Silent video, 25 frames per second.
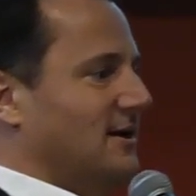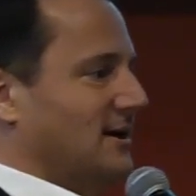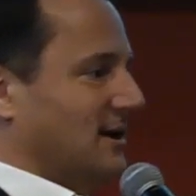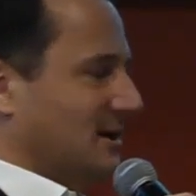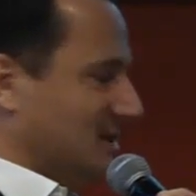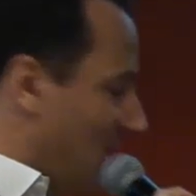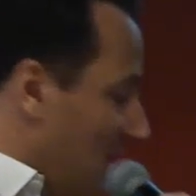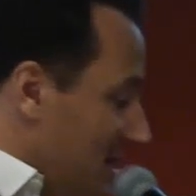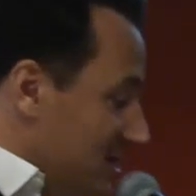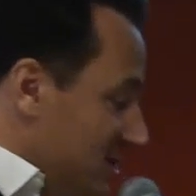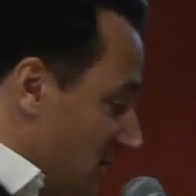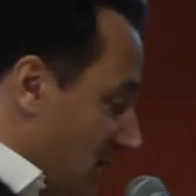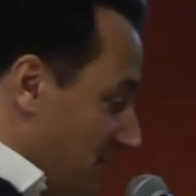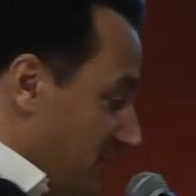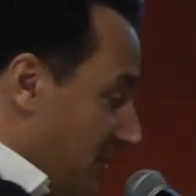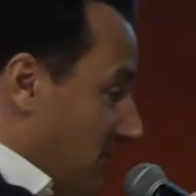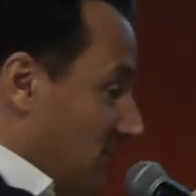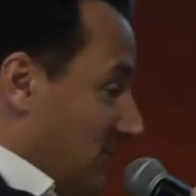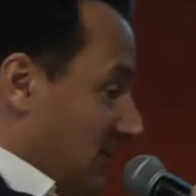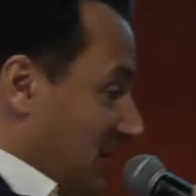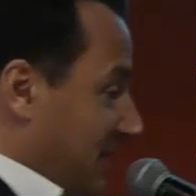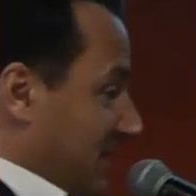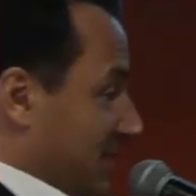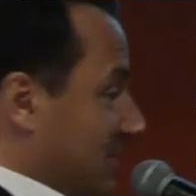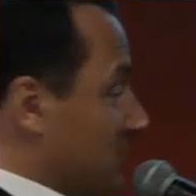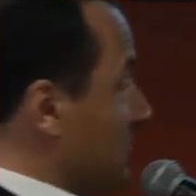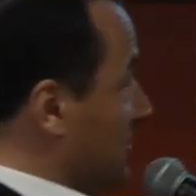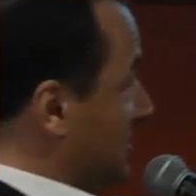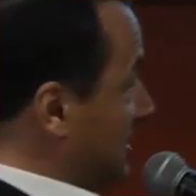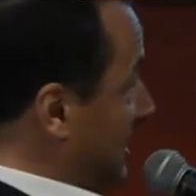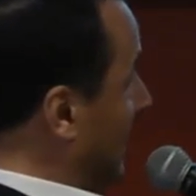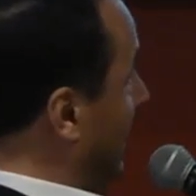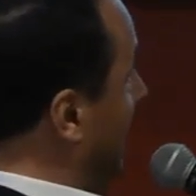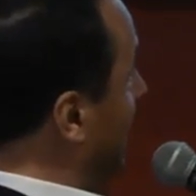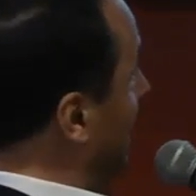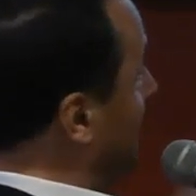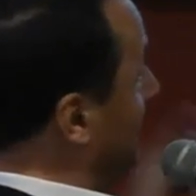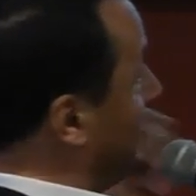I'll tell you something really
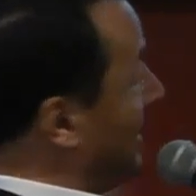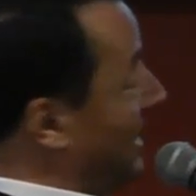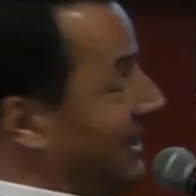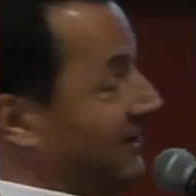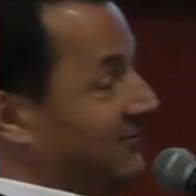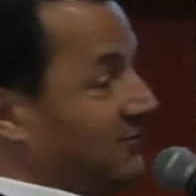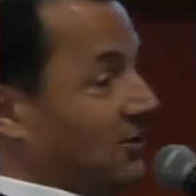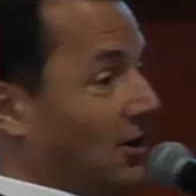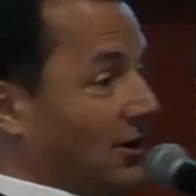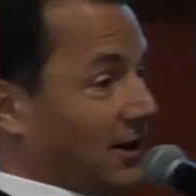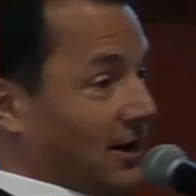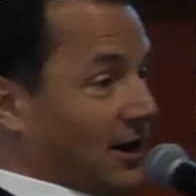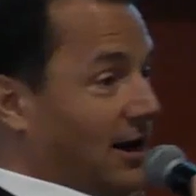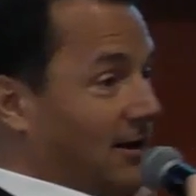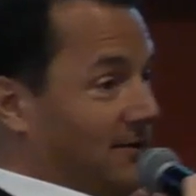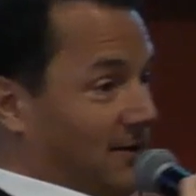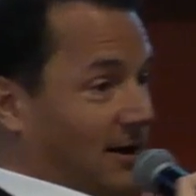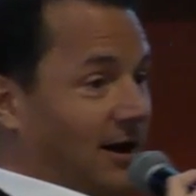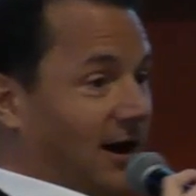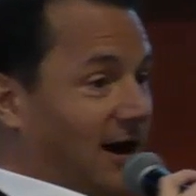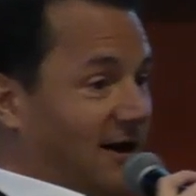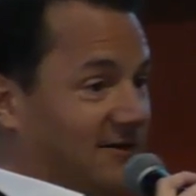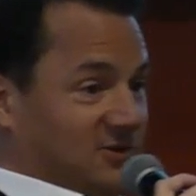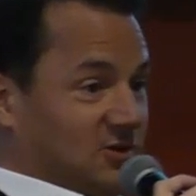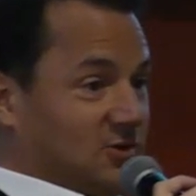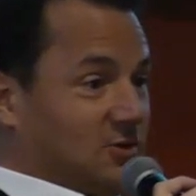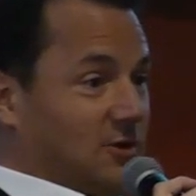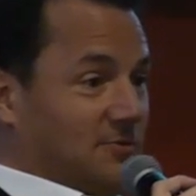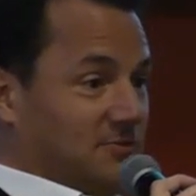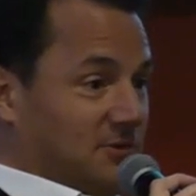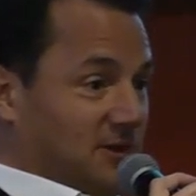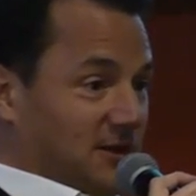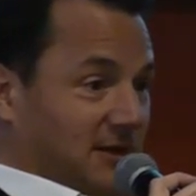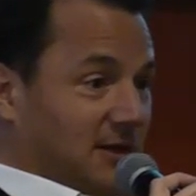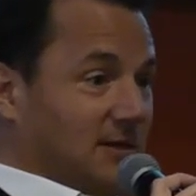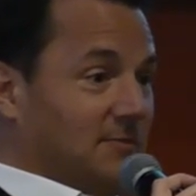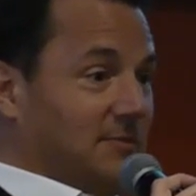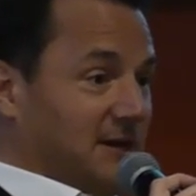interesting, and I'm kind of going off script
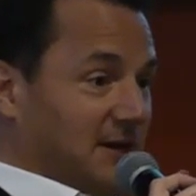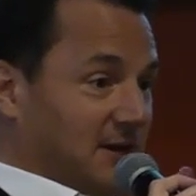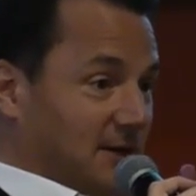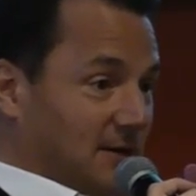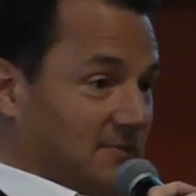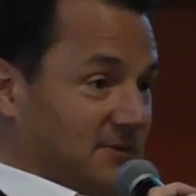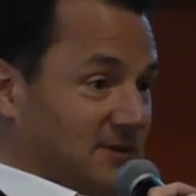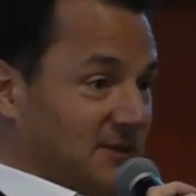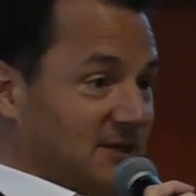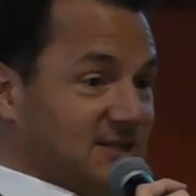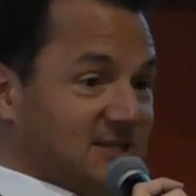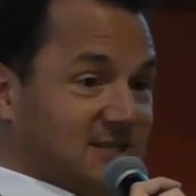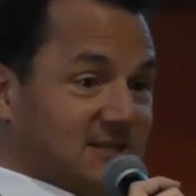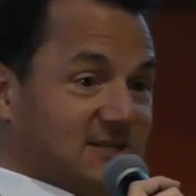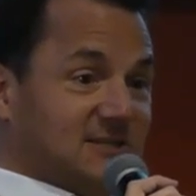a little bit here, but